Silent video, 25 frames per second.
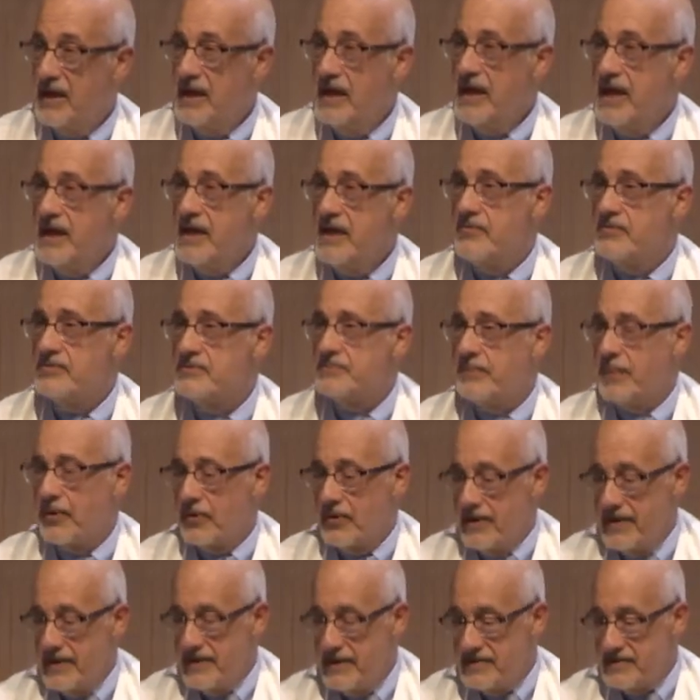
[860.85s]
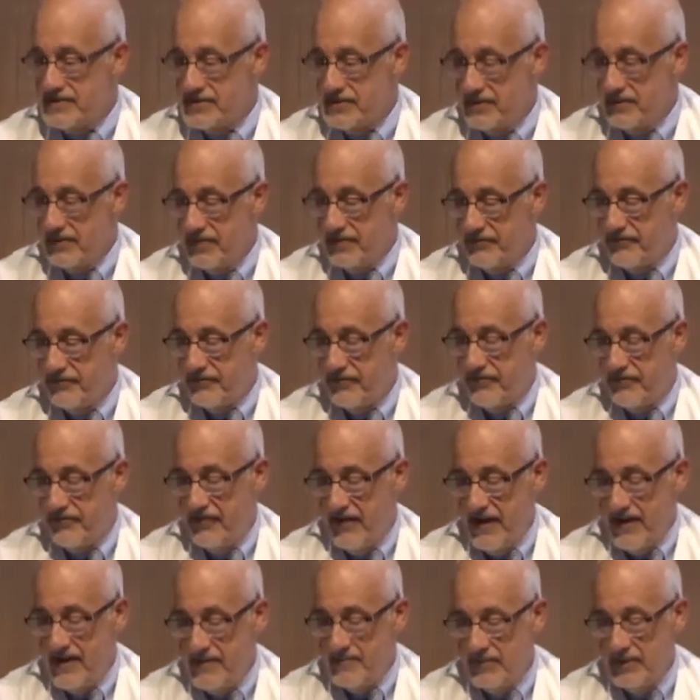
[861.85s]
He was born into a
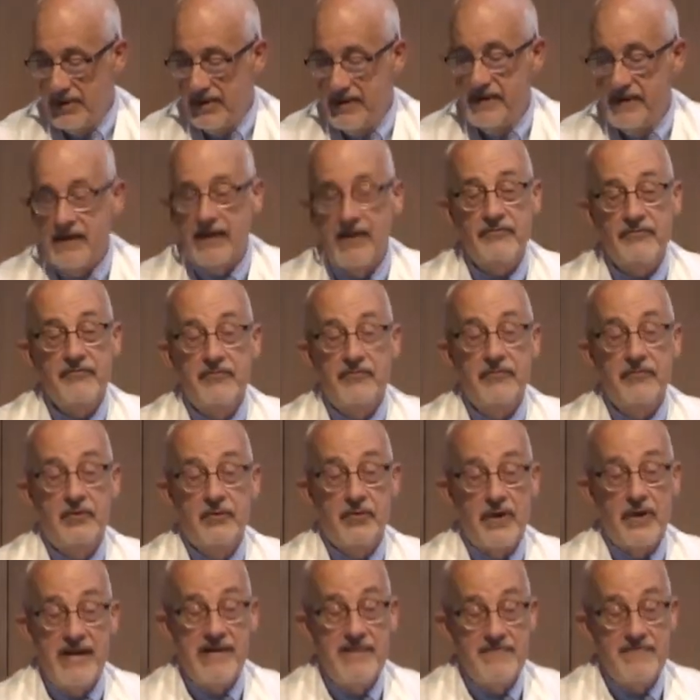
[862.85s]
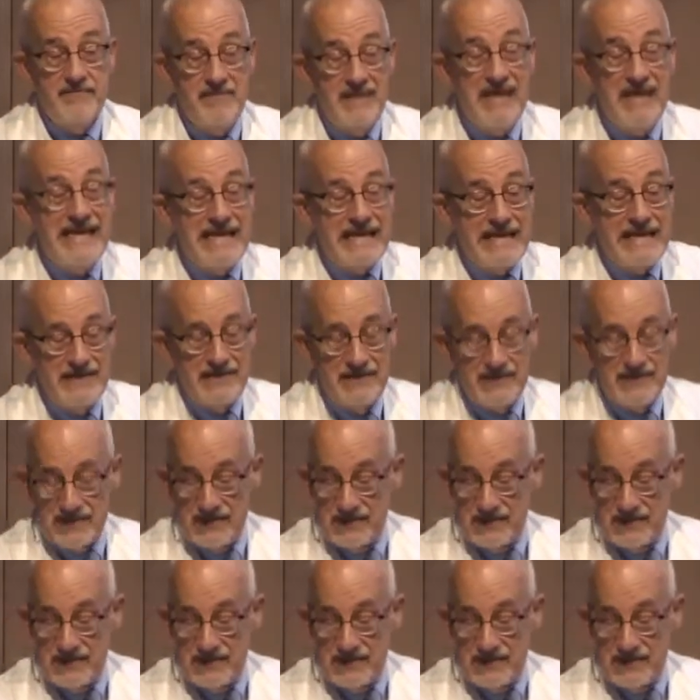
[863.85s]
family of great means